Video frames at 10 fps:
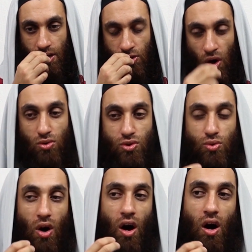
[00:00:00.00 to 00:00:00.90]
those
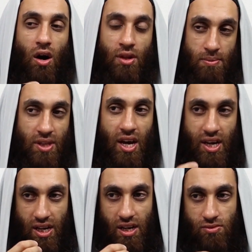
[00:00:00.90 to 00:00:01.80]
who, and the
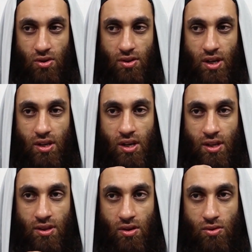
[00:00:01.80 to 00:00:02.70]
Madakhila rather,
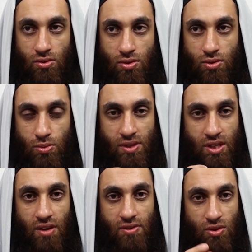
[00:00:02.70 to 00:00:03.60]
and those super
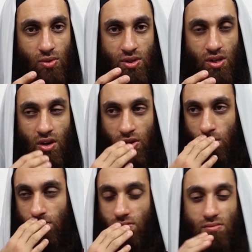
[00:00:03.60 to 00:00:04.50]
Salafis always
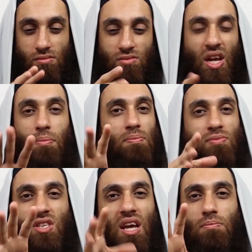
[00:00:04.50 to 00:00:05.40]
argue, same
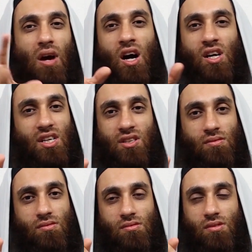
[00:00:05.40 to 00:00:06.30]
aqidah